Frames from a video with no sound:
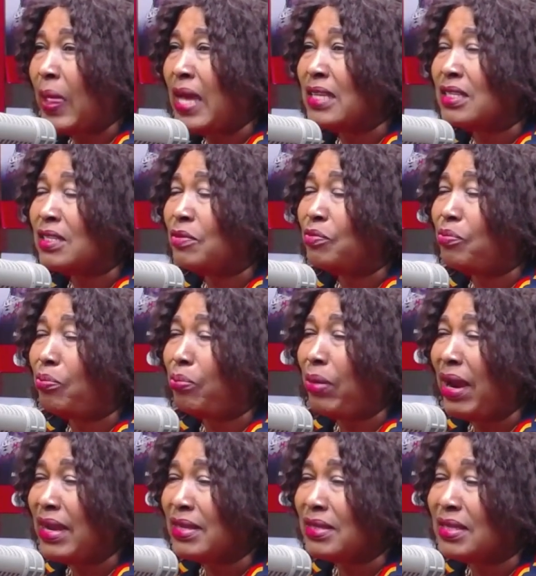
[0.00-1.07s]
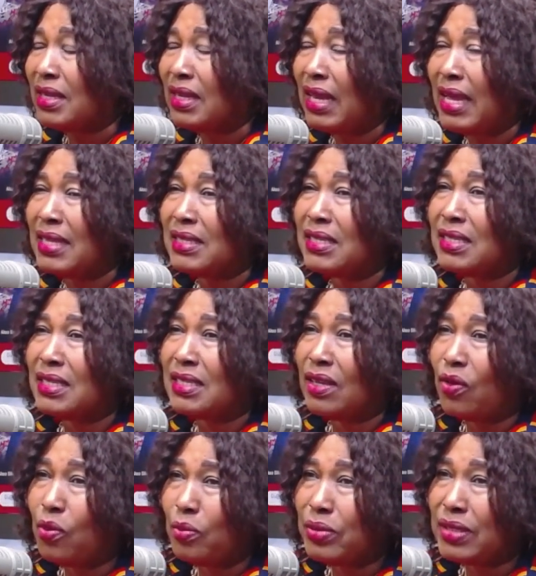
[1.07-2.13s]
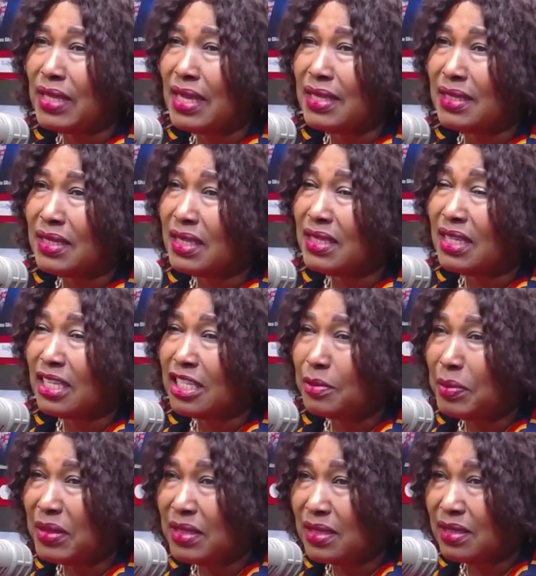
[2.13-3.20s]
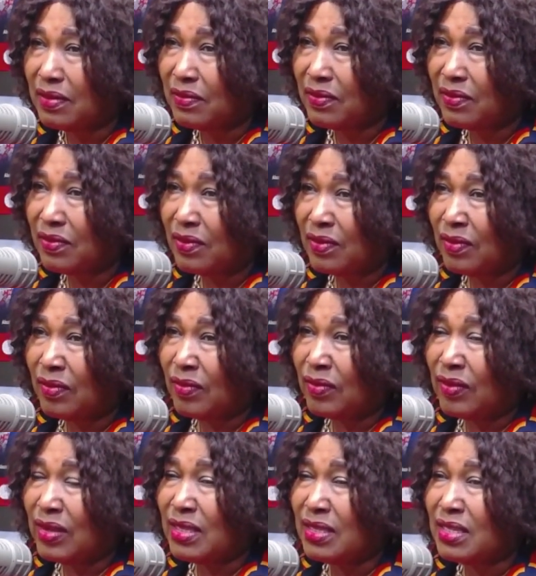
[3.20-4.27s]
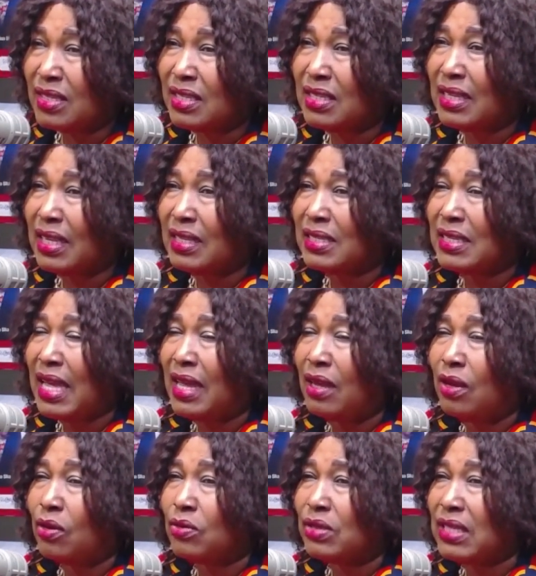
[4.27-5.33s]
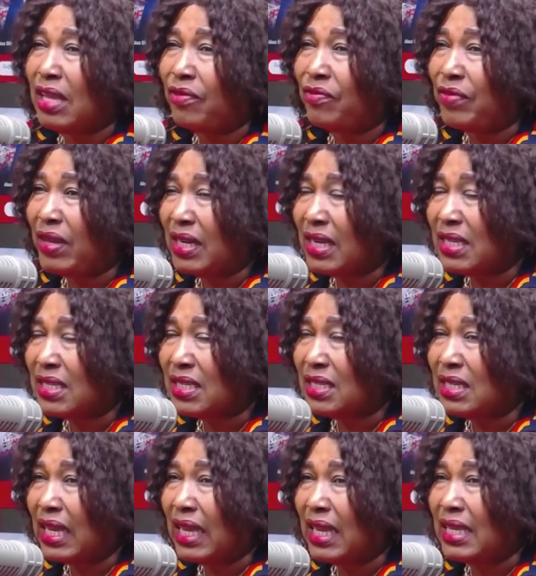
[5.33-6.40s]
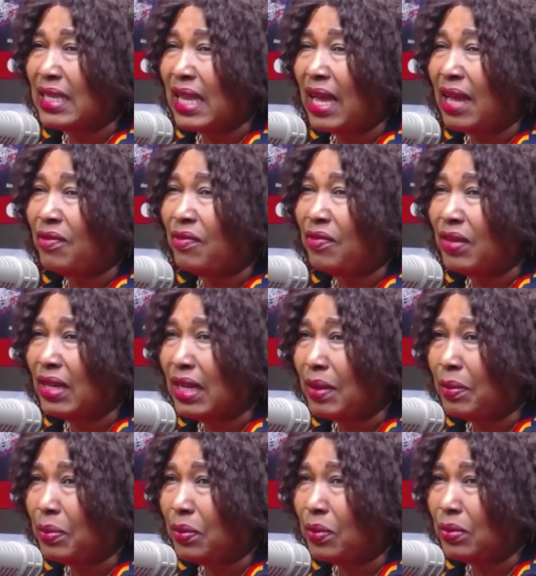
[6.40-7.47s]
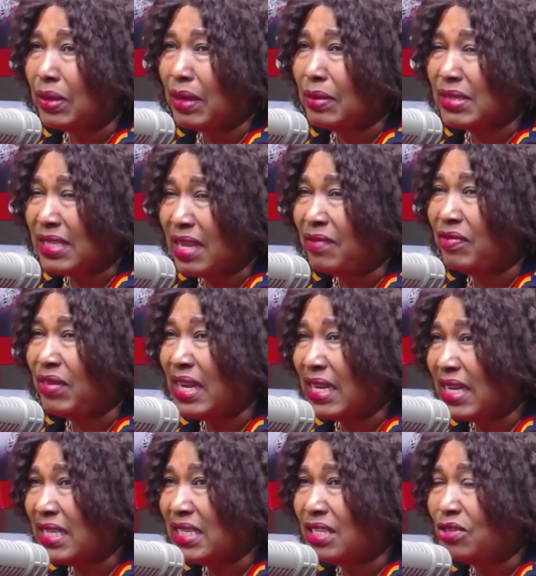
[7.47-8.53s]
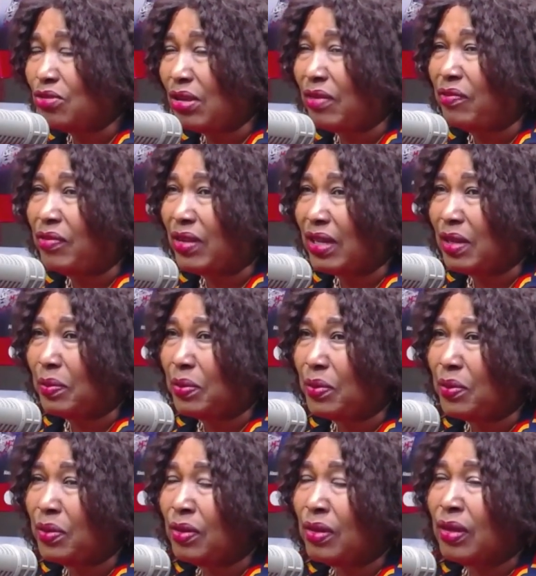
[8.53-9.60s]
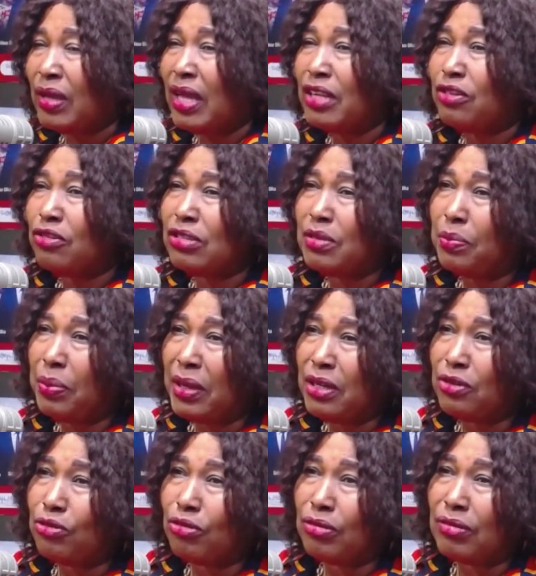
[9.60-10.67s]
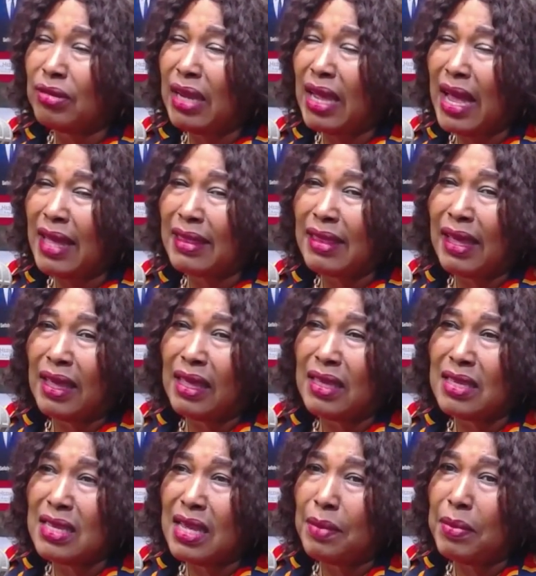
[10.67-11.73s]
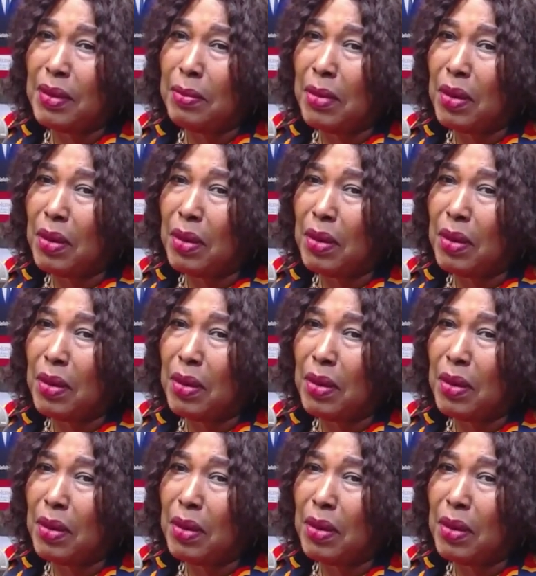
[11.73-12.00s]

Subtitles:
as in price and as in circumstance, is expensive. Internet says unserved energy is available. The served energy is not available, and you depend on the other a year.